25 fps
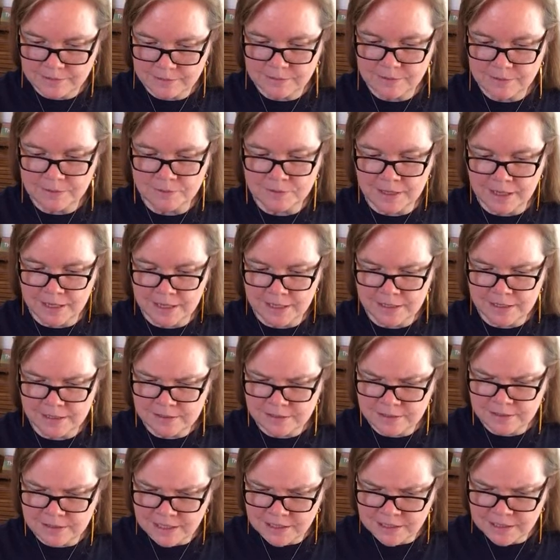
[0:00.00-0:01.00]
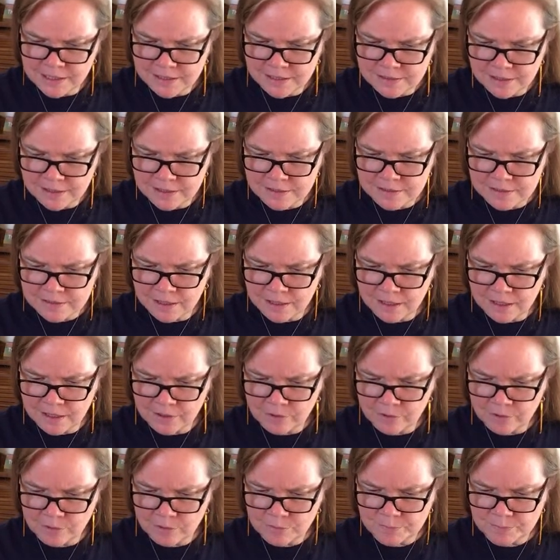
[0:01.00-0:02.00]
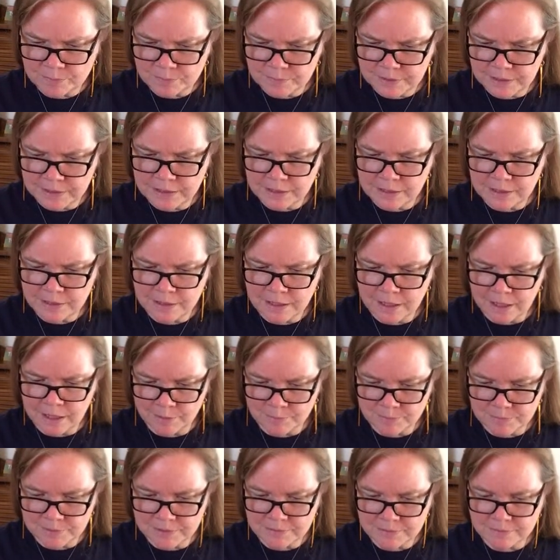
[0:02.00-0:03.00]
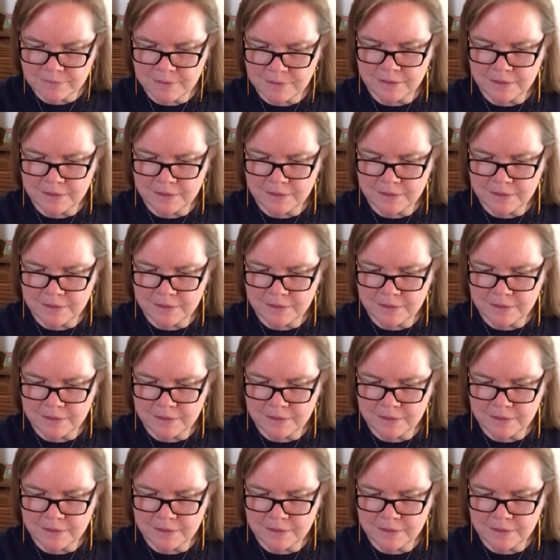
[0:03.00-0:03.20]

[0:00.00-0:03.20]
Okay, Tineke says, I hope it can happen.